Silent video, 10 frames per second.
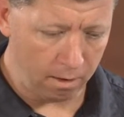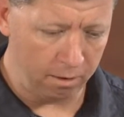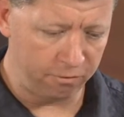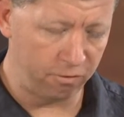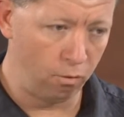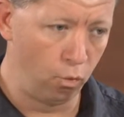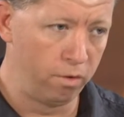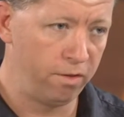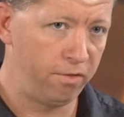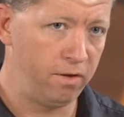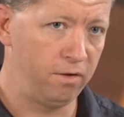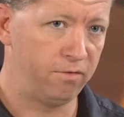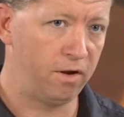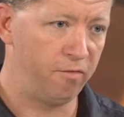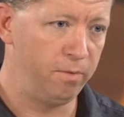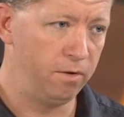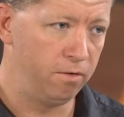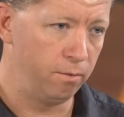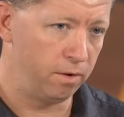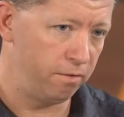And so one of the things that I've been
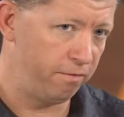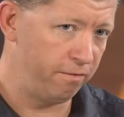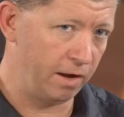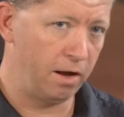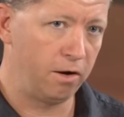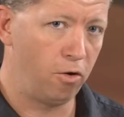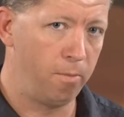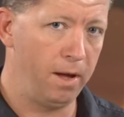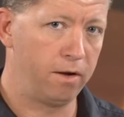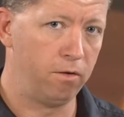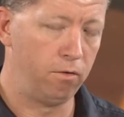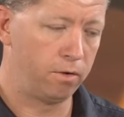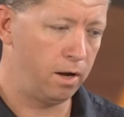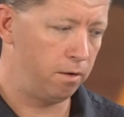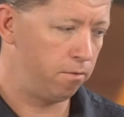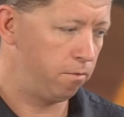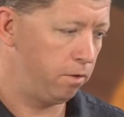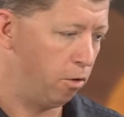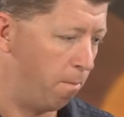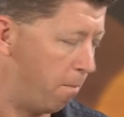doing, if I kind of go back and look at
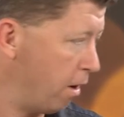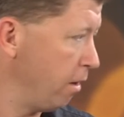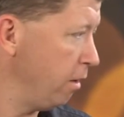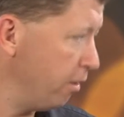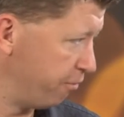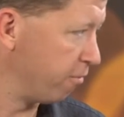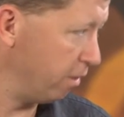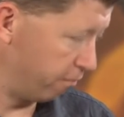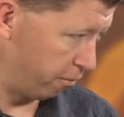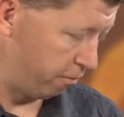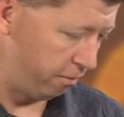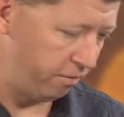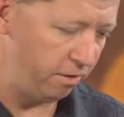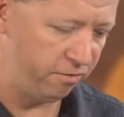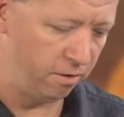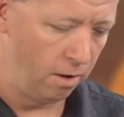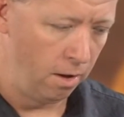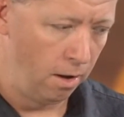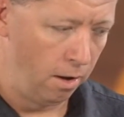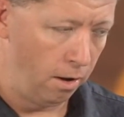my history in virtualization,
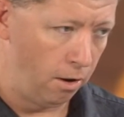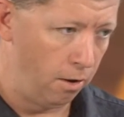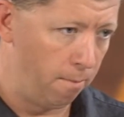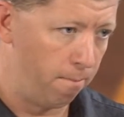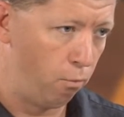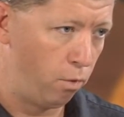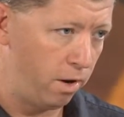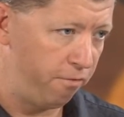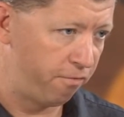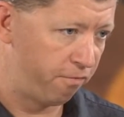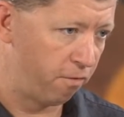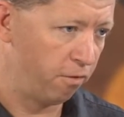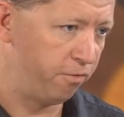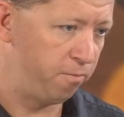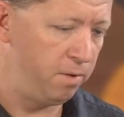when I first